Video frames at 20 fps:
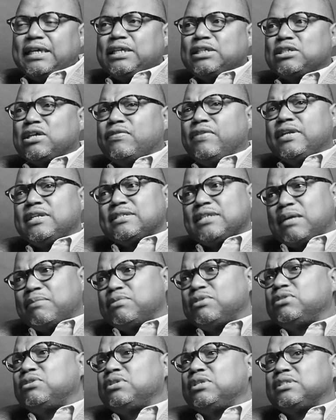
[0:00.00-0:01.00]
So I think there's
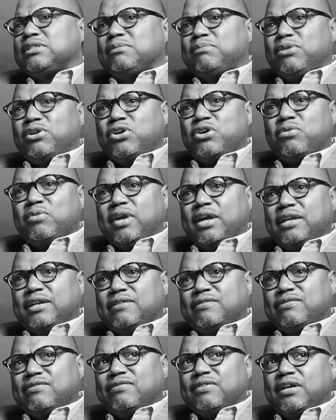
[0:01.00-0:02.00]
opportunities to be
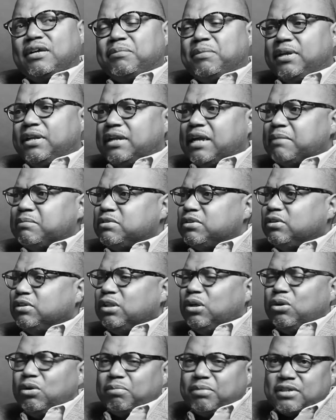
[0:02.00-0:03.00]
creative. I mean, I'm
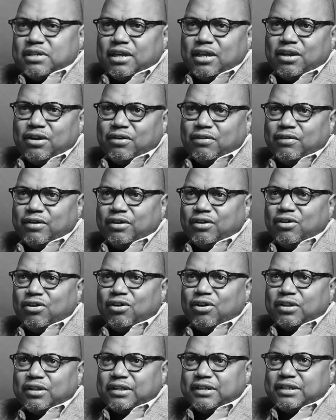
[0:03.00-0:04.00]
certainly open to hearing
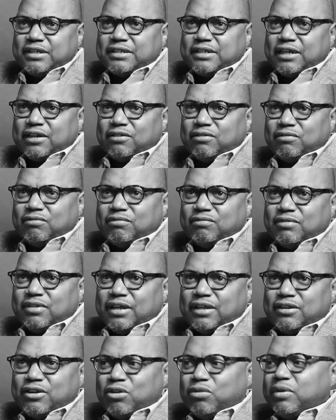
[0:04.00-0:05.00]
all of these. I don't
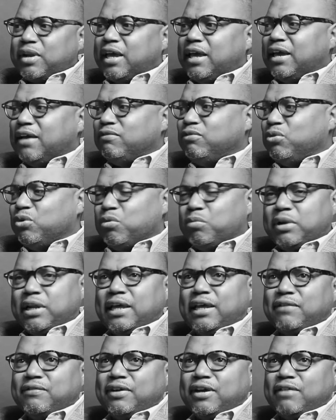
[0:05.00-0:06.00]
I don't have, nor will
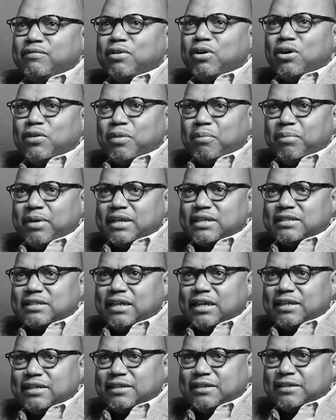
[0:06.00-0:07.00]
I ever have all the best
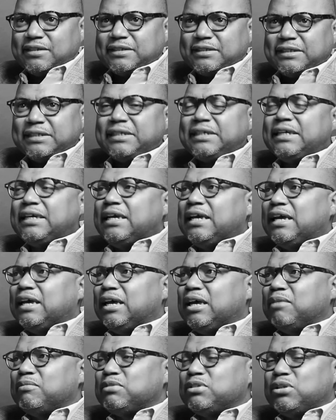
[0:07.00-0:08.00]
ideas.
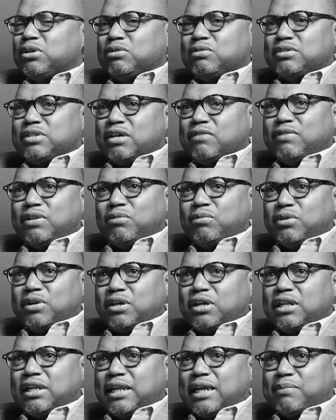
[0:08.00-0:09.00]
Um, so definitely
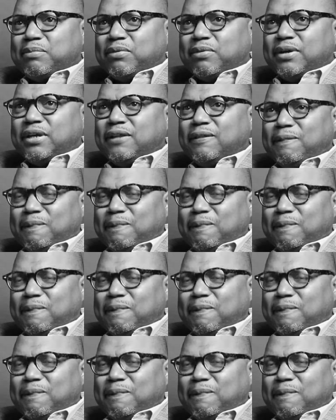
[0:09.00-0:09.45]
want to collaborate.